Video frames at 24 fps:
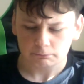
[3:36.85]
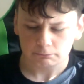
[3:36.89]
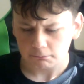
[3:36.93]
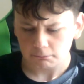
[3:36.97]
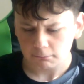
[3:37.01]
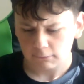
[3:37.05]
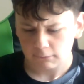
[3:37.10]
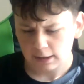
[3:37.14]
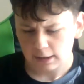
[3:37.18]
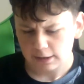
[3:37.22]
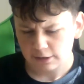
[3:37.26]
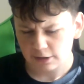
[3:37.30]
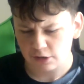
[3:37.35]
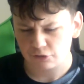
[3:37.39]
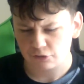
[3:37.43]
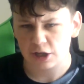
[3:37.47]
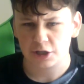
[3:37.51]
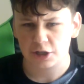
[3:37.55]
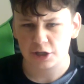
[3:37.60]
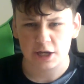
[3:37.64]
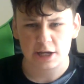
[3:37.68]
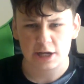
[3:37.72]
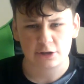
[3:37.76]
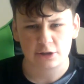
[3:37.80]
This
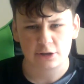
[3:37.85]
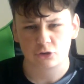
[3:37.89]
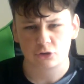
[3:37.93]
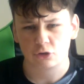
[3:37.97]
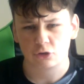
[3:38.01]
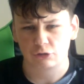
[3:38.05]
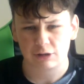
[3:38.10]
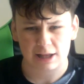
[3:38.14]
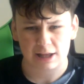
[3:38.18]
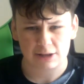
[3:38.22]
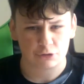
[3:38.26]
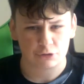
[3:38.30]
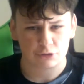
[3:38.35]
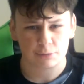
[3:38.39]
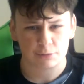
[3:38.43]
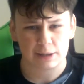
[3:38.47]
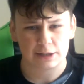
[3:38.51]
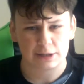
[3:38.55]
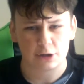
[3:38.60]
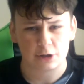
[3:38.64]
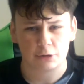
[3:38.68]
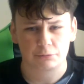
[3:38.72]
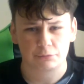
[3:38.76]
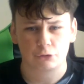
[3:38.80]
year, it just lets you in
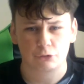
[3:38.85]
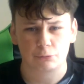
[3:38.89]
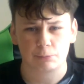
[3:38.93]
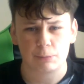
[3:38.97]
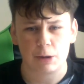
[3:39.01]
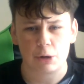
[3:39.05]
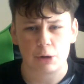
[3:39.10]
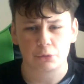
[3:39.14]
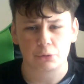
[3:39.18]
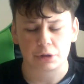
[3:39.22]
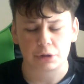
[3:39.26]
after the smoke.